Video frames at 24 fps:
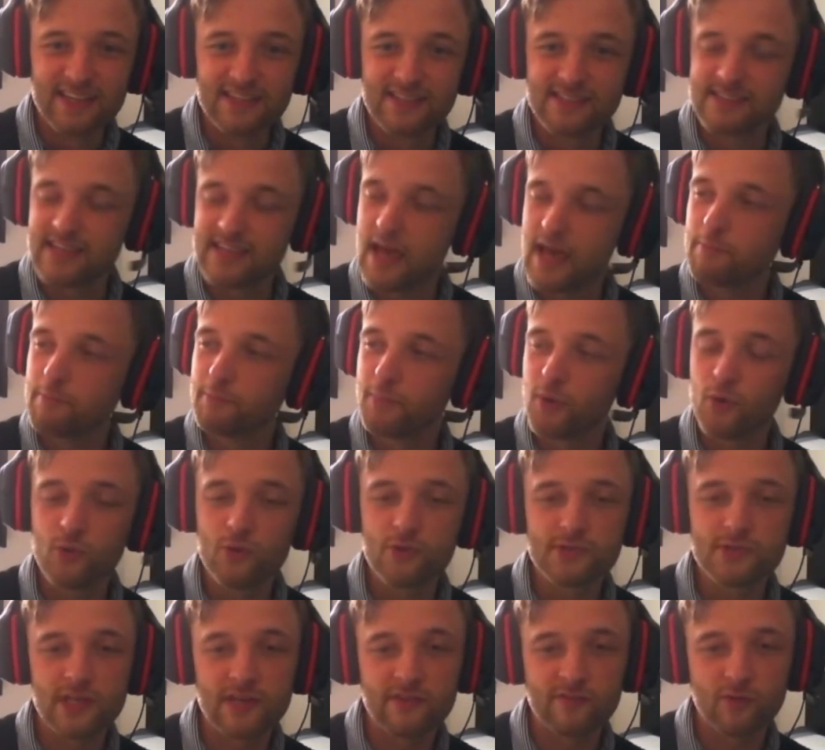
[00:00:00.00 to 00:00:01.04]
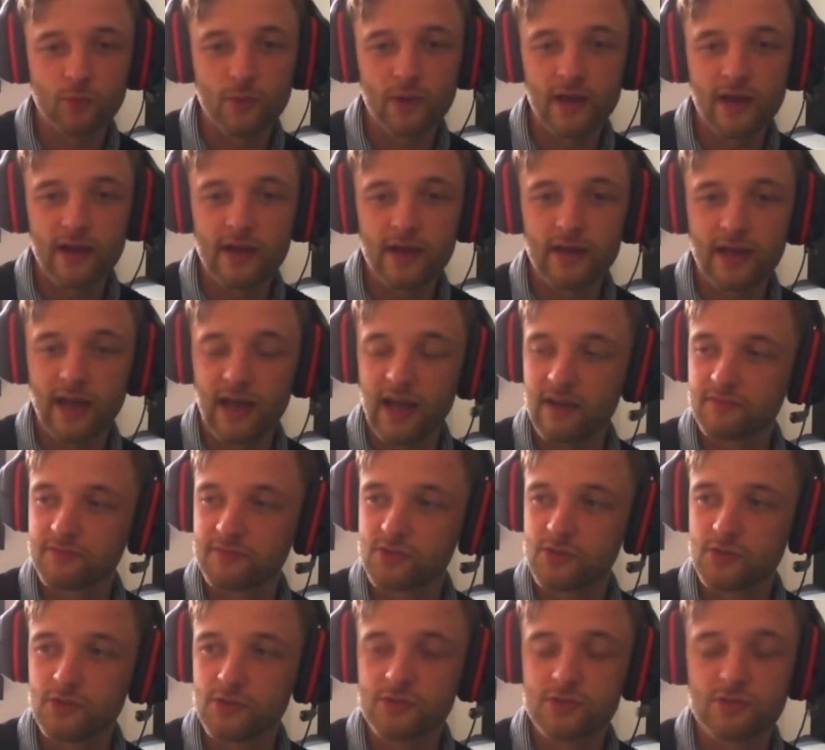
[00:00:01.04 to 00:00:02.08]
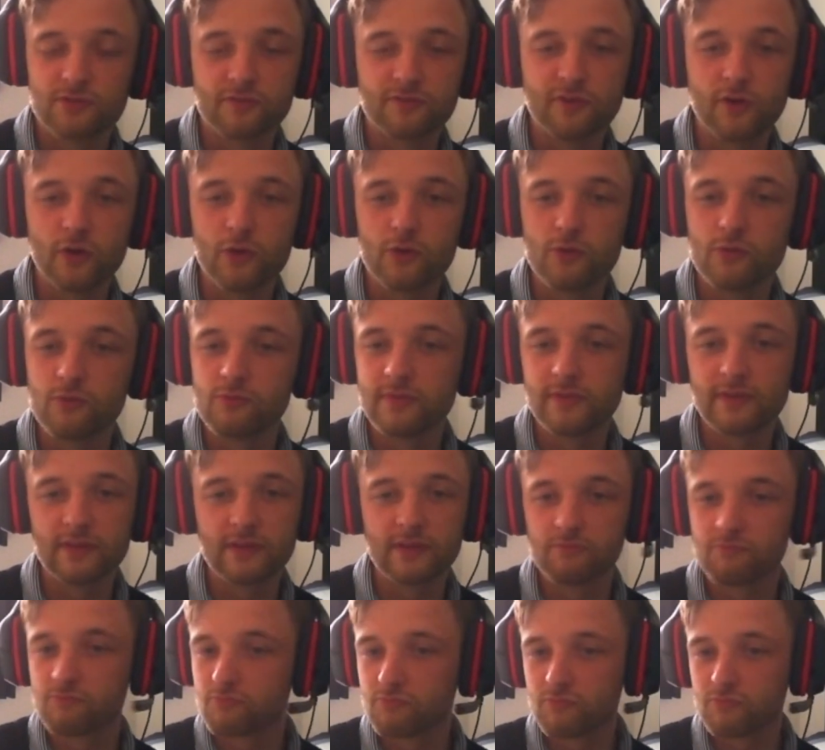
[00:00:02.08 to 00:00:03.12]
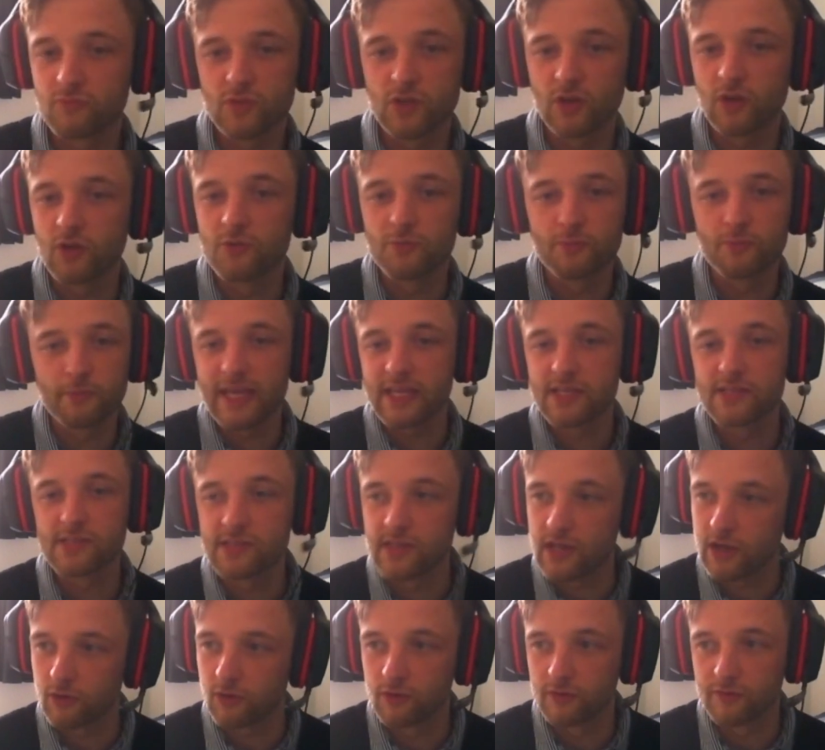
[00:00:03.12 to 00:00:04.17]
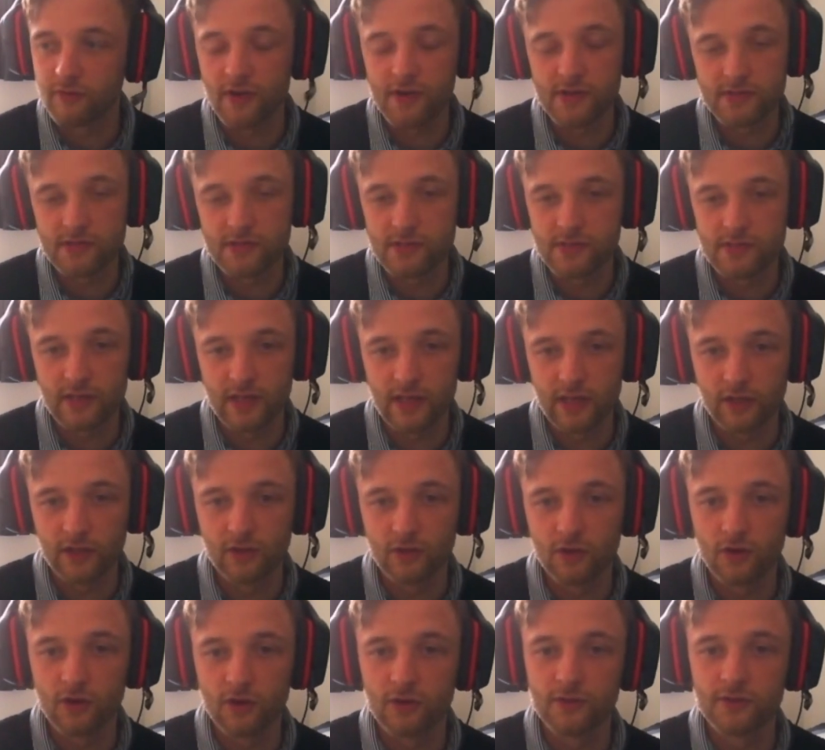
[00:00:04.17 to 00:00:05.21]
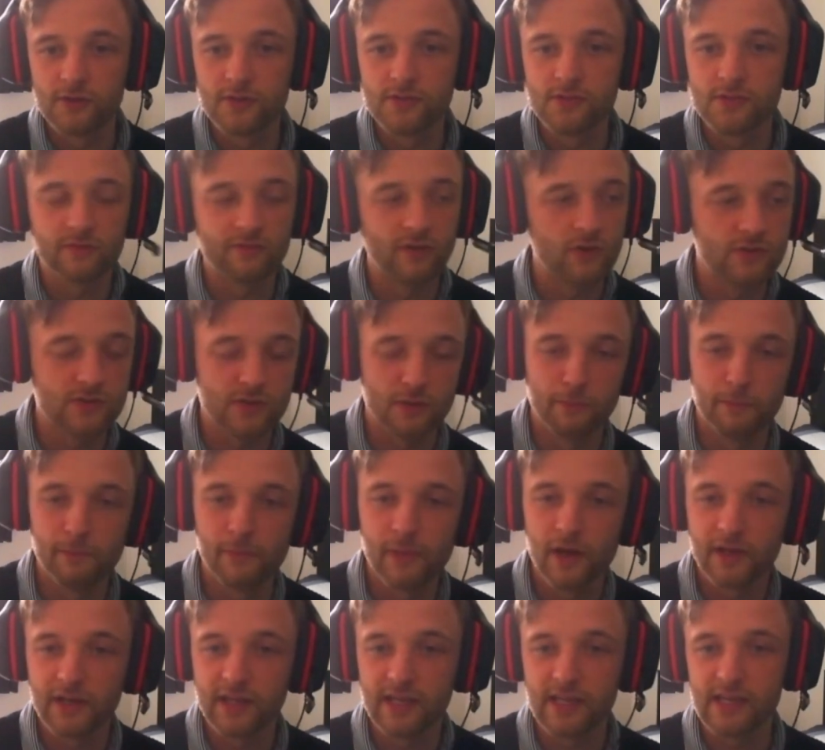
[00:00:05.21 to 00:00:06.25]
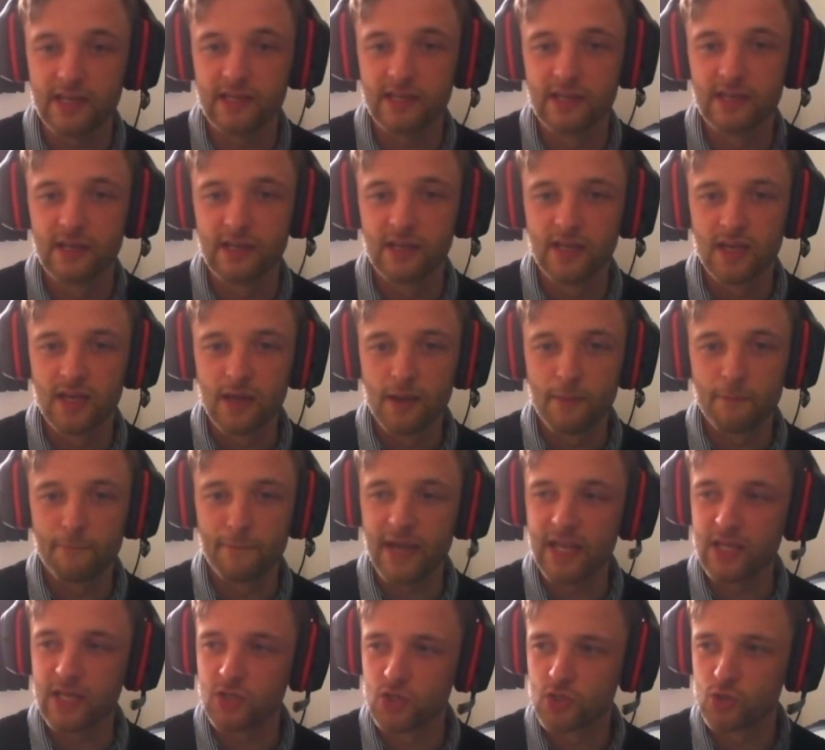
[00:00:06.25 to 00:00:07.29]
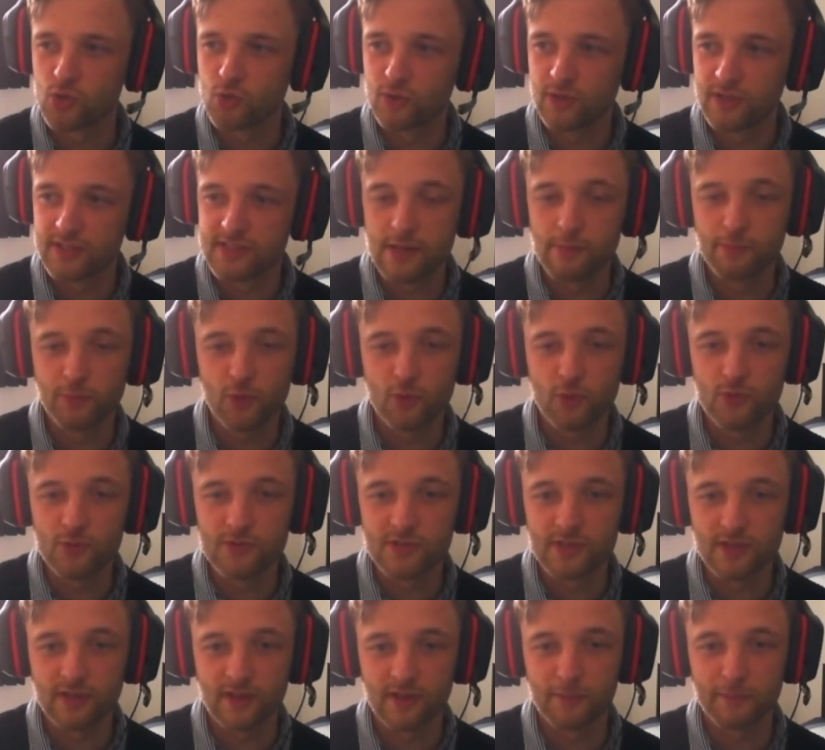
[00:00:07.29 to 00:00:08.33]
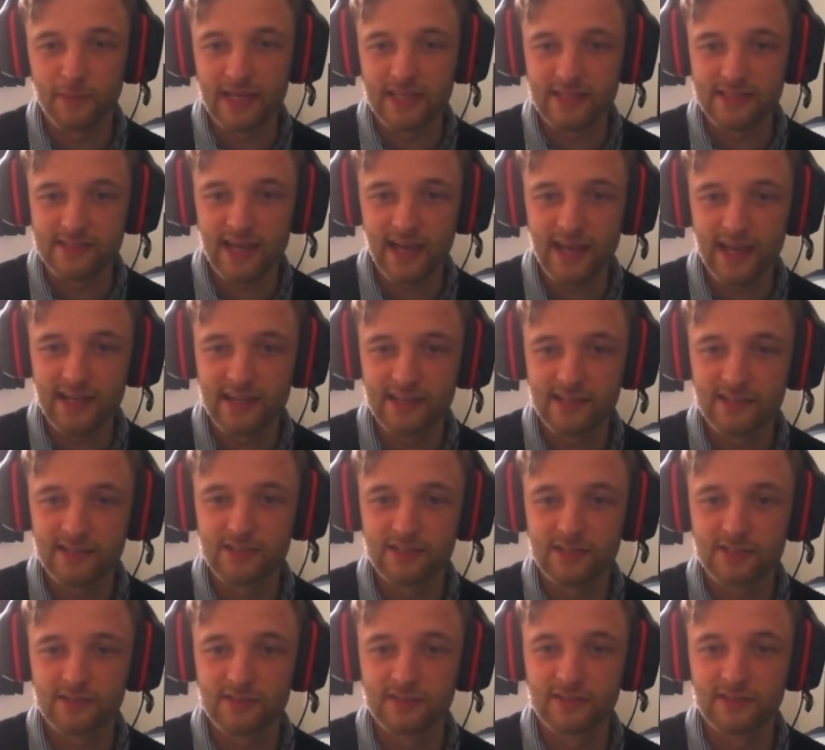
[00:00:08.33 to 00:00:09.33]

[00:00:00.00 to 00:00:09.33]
Temples everywhere, have to devote, make sacrifices to their gods, devote some money, make sure the temples are maintained.